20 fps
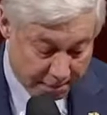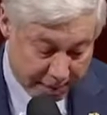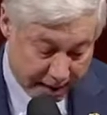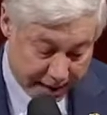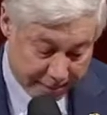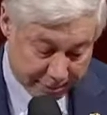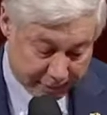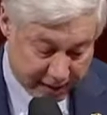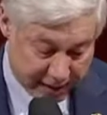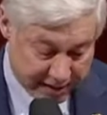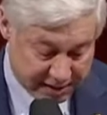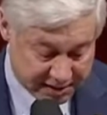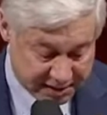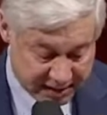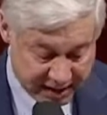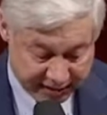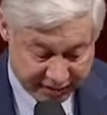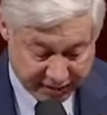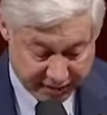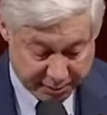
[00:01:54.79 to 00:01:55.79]
Pipeline
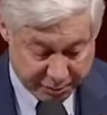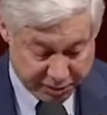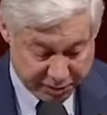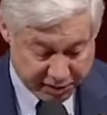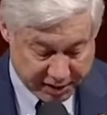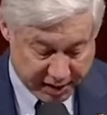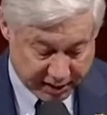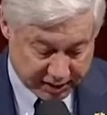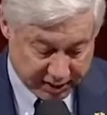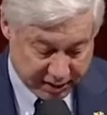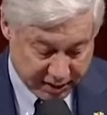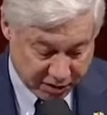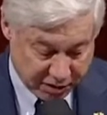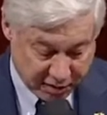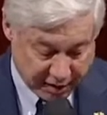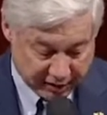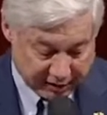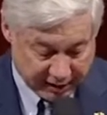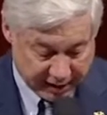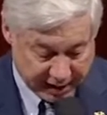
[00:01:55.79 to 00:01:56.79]
safety, protecting the
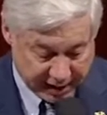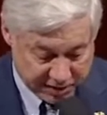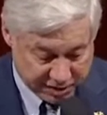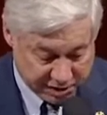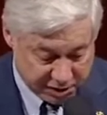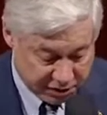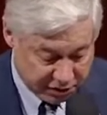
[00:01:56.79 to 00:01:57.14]
Great Lakes,